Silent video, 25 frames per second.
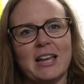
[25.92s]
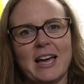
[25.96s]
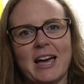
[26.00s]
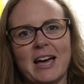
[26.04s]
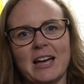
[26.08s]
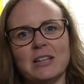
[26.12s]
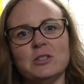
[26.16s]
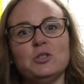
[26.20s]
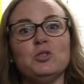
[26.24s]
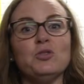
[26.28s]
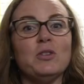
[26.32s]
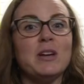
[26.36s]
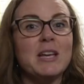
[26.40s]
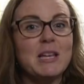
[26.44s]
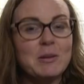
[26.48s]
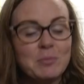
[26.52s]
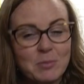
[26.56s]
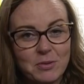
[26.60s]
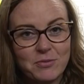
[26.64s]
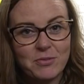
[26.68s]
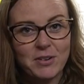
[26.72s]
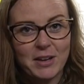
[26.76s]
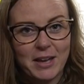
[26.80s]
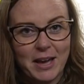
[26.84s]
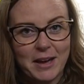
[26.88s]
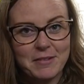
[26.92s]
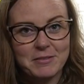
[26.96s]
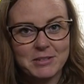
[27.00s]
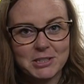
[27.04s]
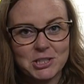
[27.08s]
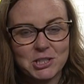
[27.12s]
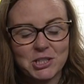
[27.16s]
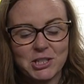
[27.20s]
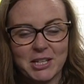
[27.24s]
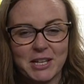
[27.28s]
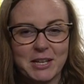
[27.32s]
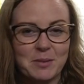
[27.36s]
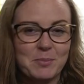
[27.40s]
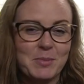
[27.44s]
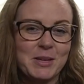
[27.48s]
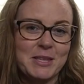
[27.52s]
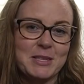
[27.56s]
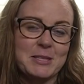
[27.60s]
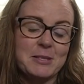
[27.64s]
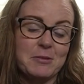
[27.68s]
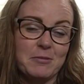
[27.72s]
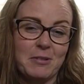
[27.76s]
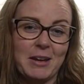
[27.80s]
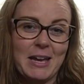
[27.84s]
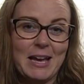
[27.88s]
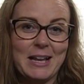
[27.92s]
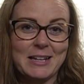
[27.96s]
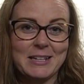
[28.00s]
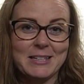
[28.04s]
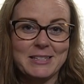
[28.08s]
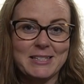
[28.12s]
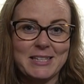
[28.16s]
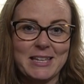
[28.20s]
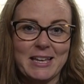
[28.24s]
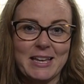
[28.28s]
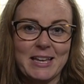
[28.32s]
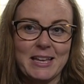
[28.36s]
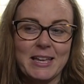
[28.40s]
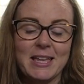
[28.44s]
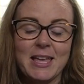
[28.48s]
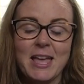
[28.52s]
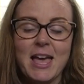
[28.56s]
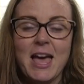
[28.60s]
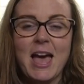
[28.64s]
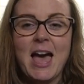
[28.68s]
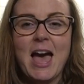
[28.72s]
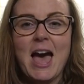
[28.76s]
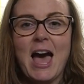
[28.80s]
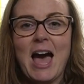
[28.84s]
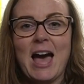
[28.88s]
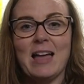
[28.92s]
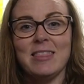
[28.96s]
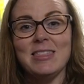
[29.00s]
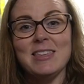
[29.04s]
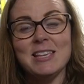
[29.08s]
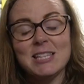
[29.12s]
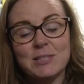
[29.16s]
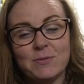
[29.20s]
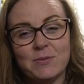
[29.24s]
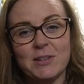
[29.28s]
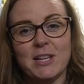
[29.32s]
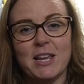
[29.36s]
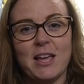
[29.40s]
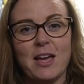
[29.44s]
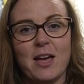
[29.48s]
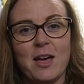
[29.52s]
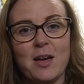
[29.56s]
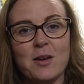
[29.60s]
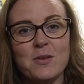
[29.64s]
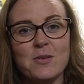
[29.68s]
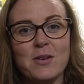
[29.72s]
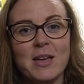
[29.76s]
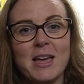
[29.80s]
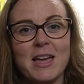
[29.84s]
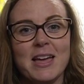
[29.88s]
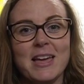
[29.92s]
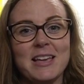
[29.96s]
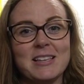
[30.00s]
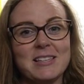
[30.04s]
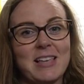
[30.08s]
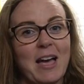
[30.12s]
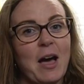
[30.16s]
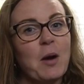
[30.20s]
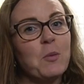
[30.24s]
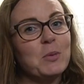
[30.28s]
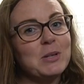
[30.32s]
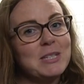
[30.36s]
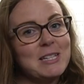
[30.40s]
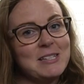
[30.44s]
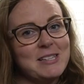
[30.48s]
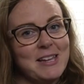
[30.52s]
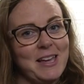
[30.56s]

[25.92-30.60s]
our dream of a garage gym into reality. And this video is how we did